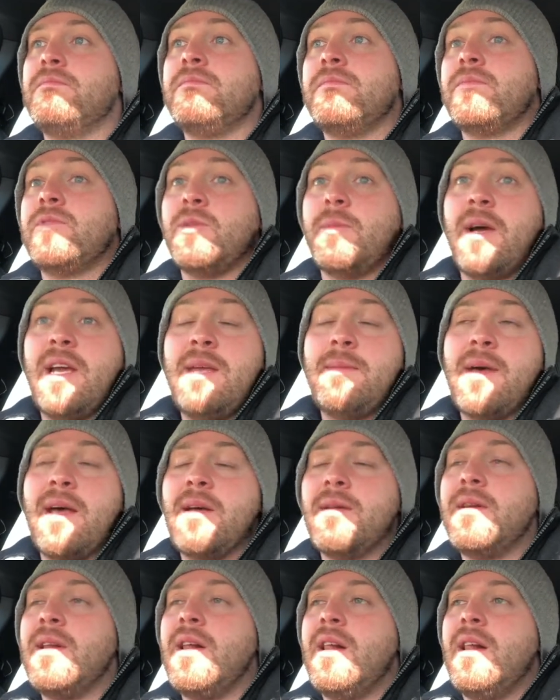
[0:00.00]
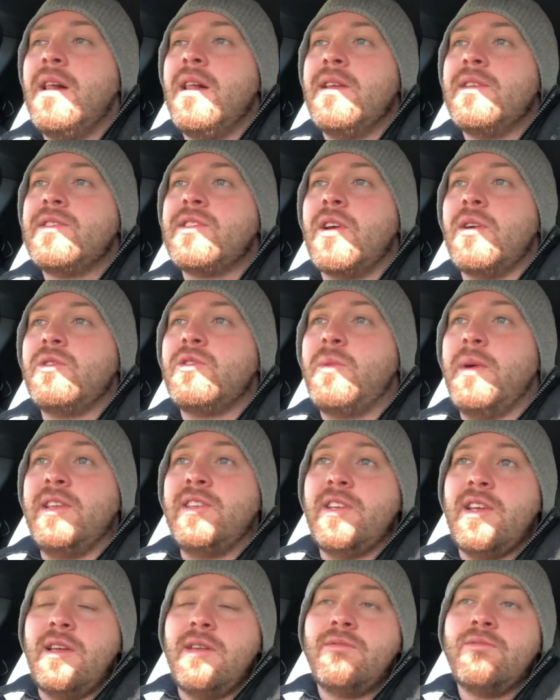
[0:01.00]
to my email. So
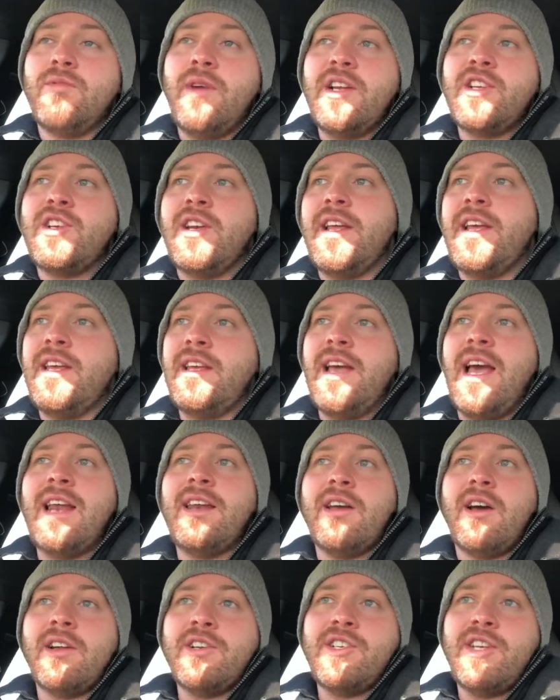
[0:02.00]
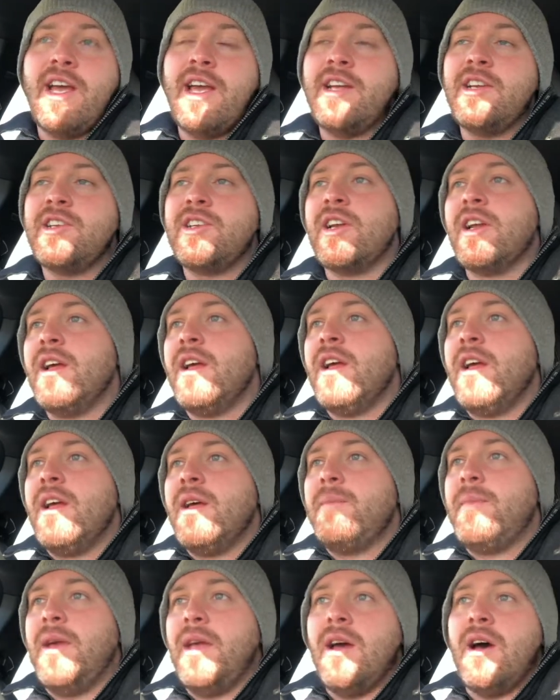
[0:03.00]
Twitter, Rich Lee, Leigh
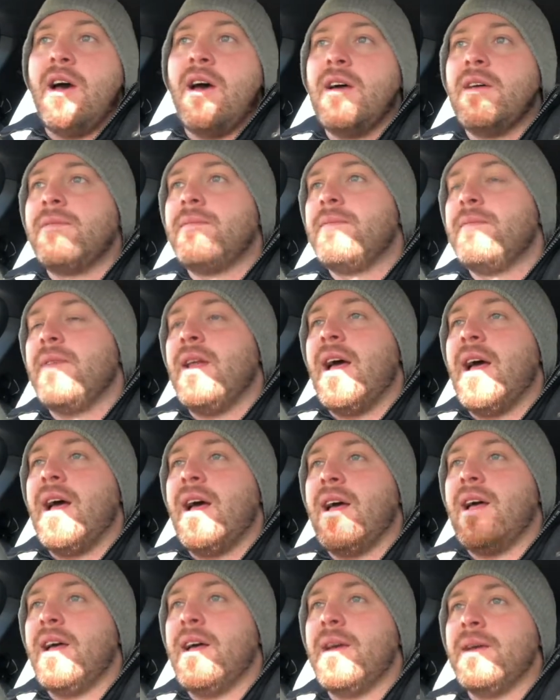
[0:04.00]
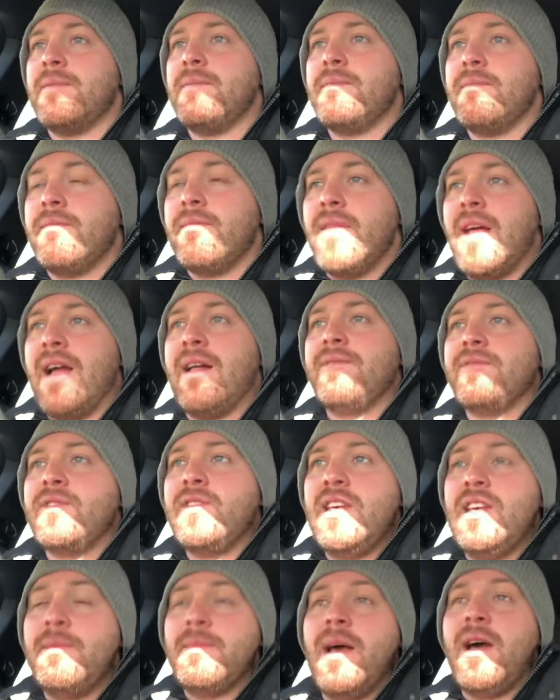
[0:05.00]
PR, and
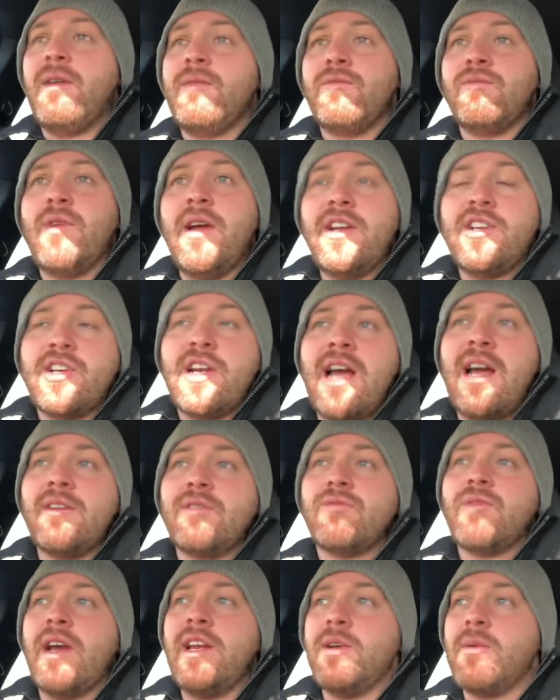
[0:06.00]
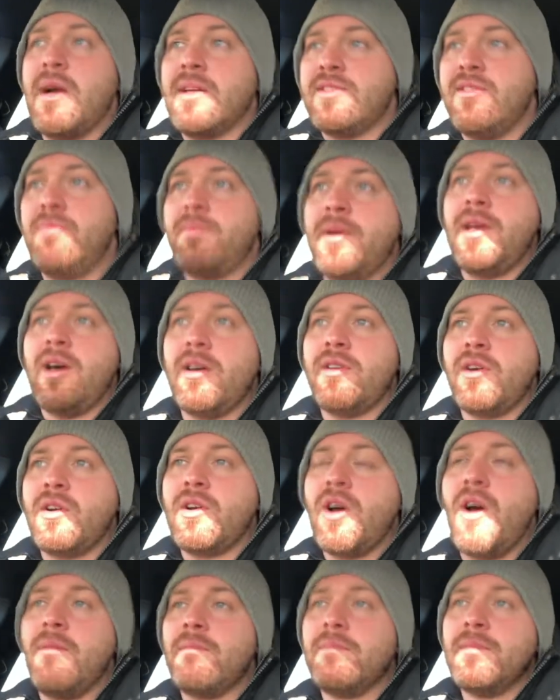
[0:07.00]
email
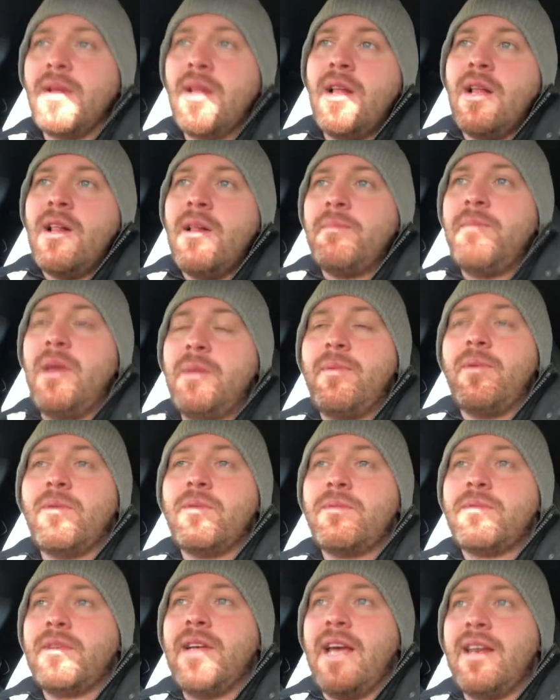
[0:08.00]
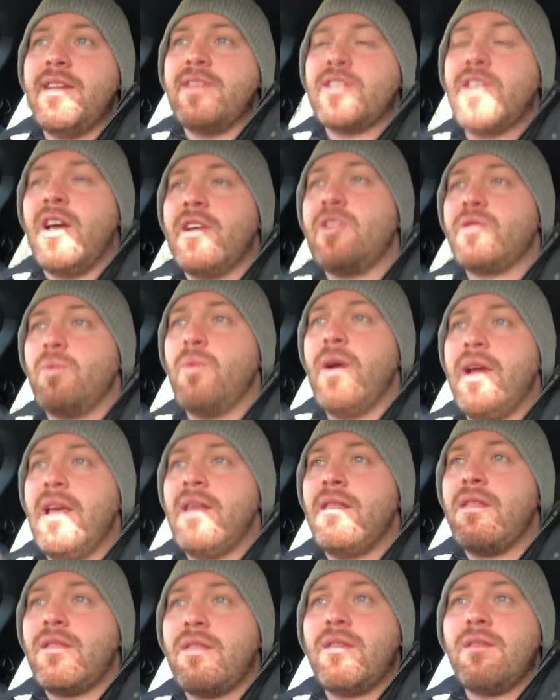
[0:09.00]
rich@radioactivepr.com. People getting in touch
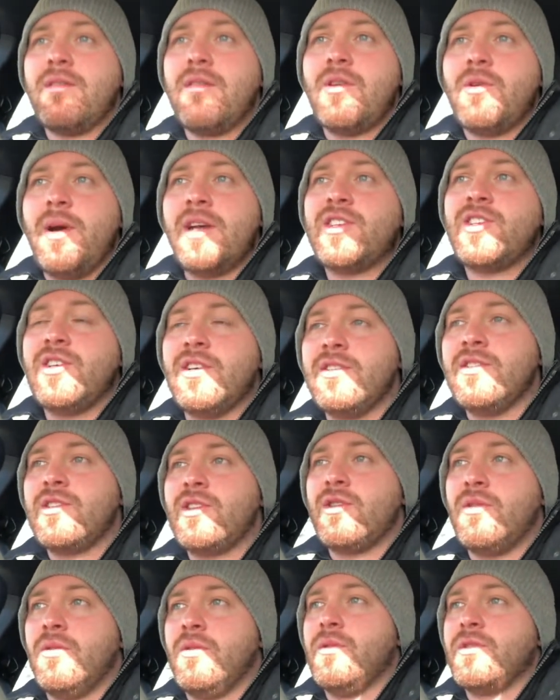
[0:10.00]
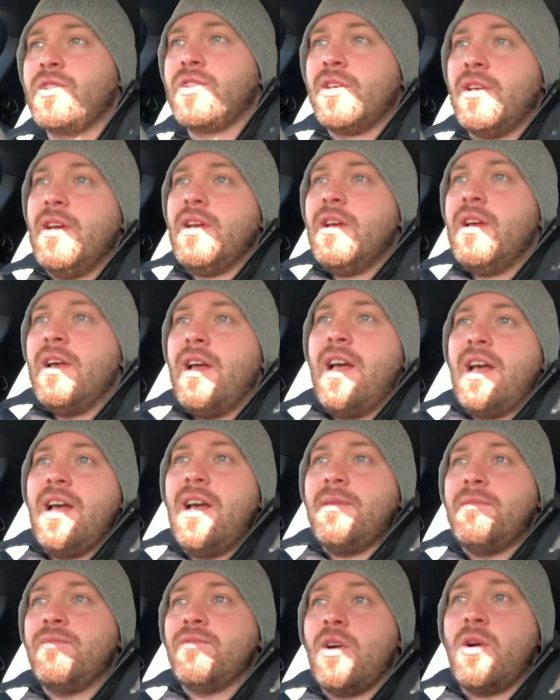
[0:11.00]
with questions, thoughts,
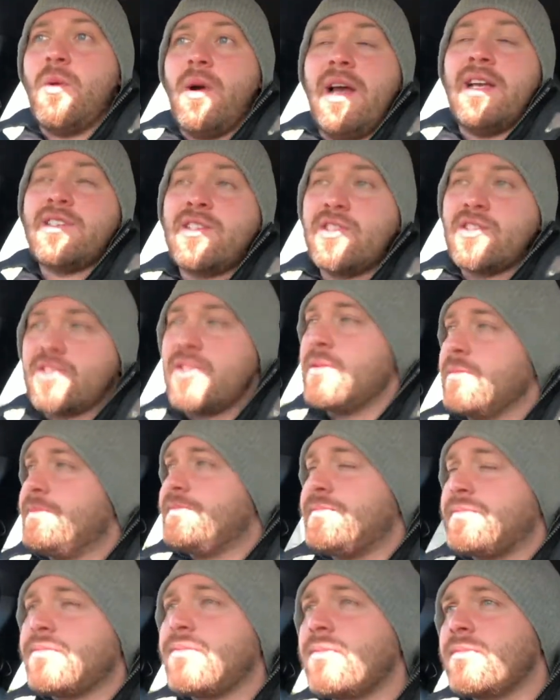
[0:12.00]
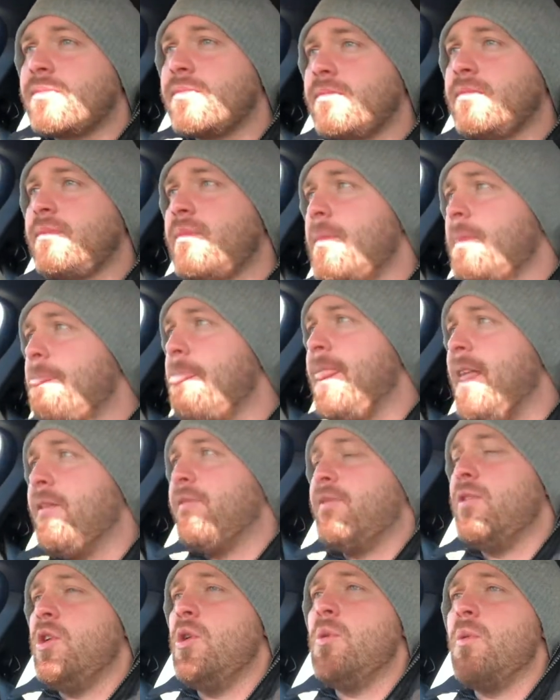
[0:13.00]
requests.
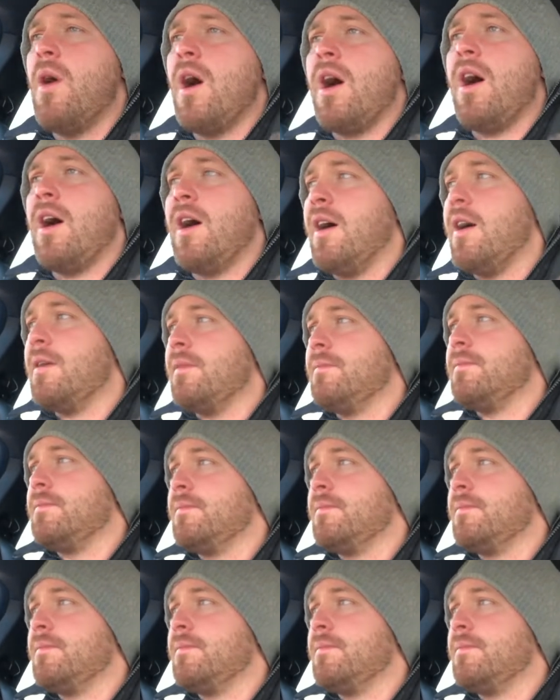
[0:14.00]
If you are,